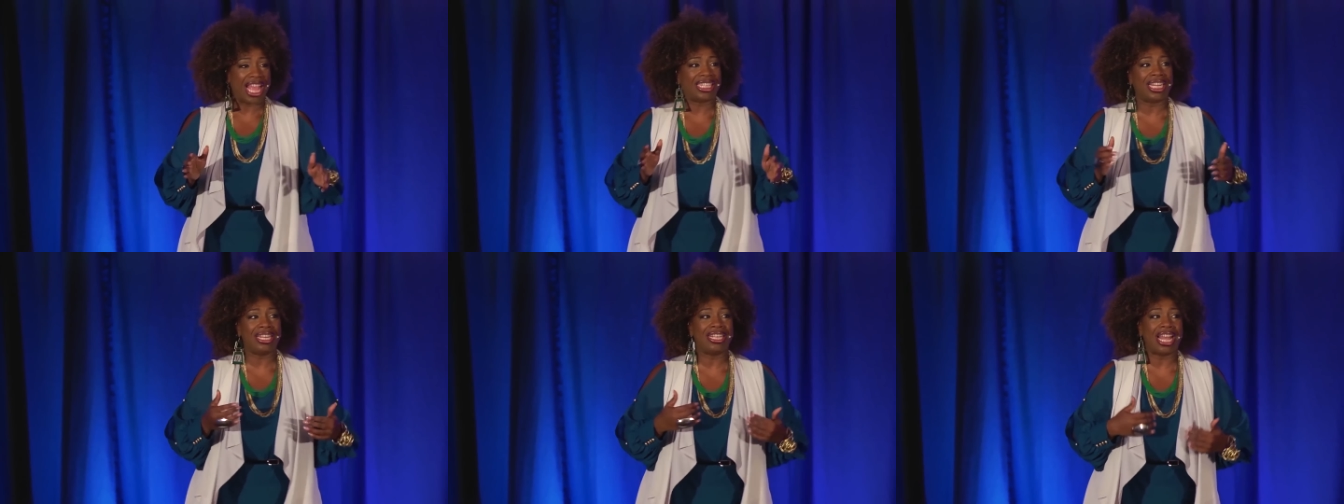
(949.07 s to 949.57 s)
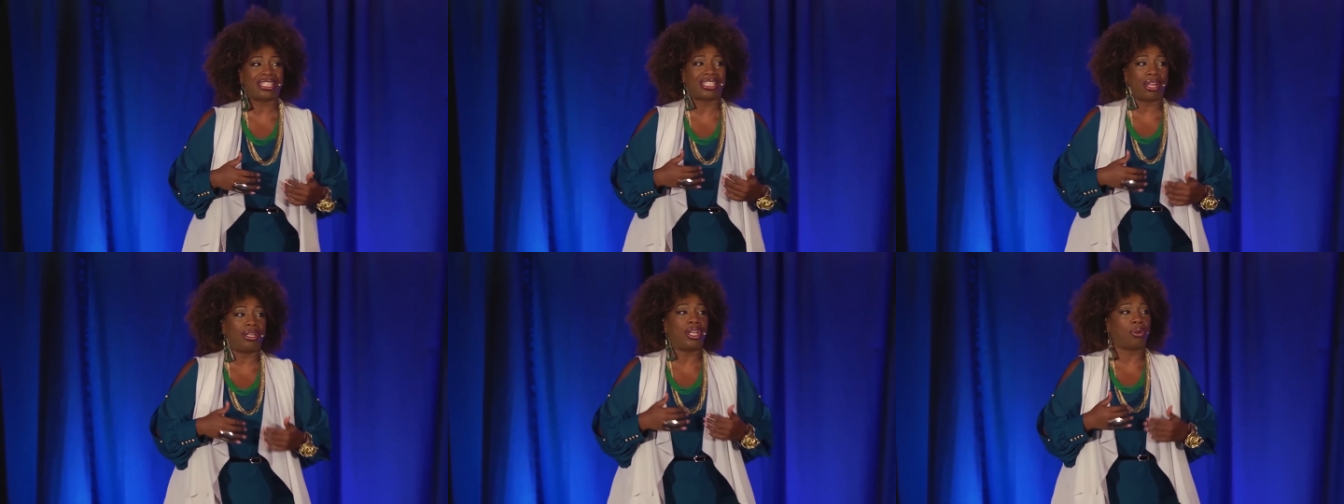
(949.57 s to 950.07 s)
that didn't
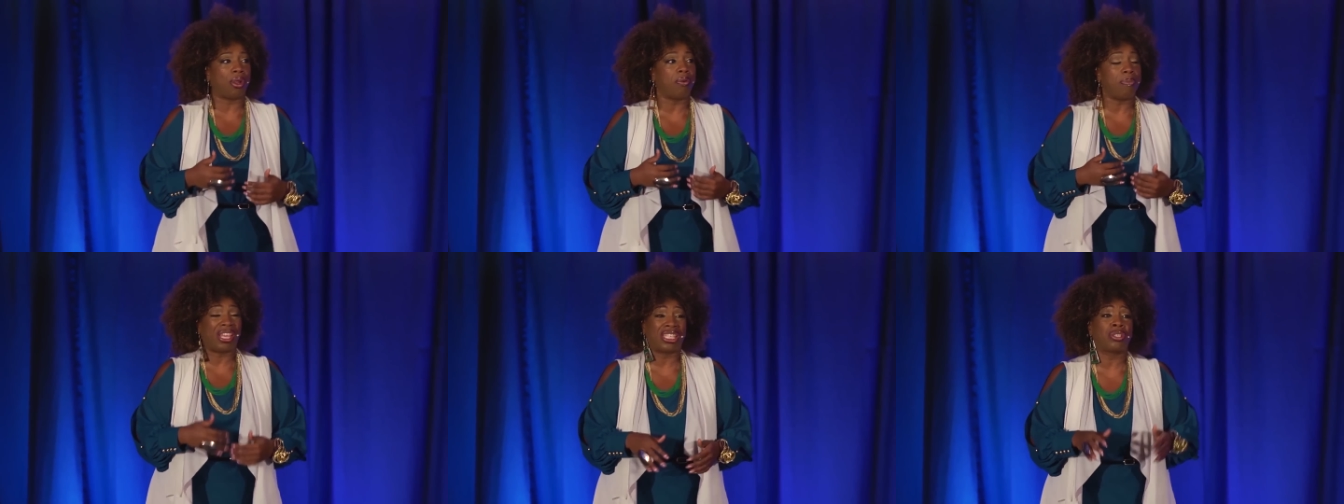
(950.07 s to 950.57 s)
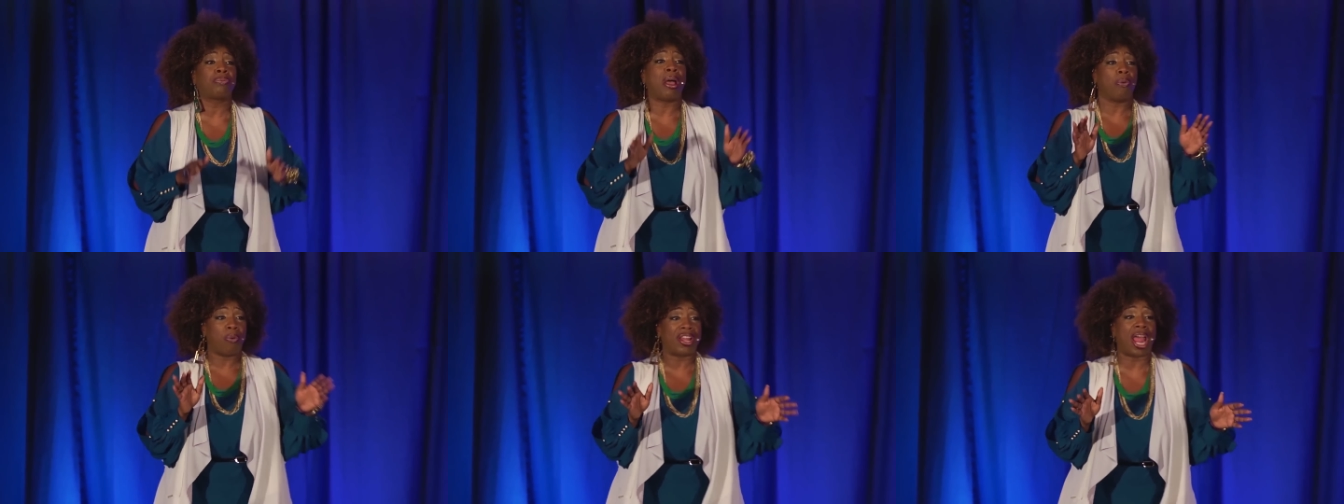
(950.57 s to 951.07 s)
necessarily agree with me because it was
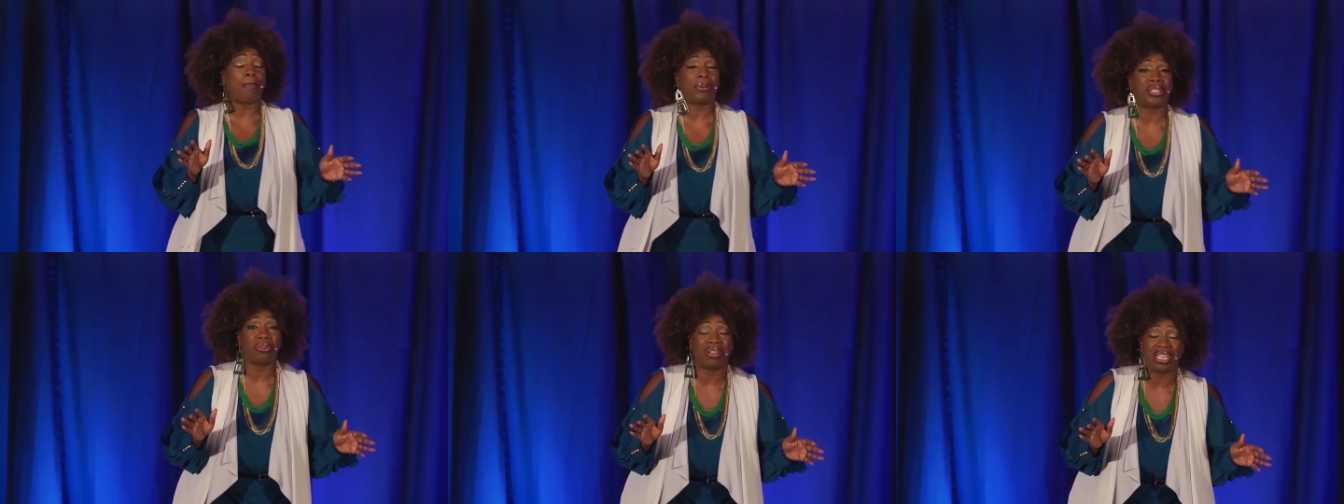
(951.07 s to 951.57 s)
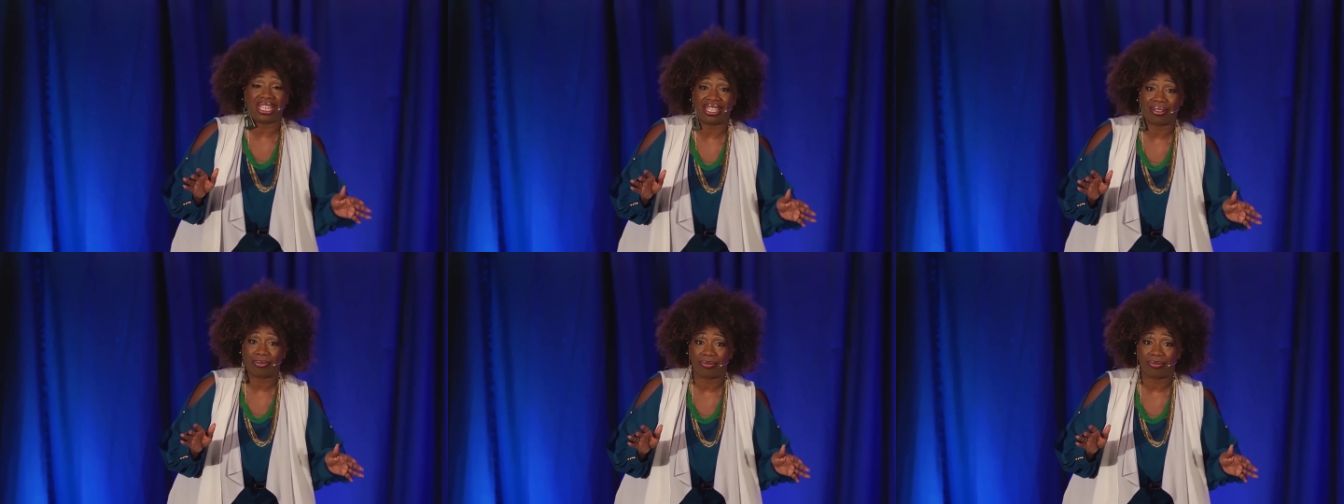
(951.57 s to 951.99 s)
my one opportunity.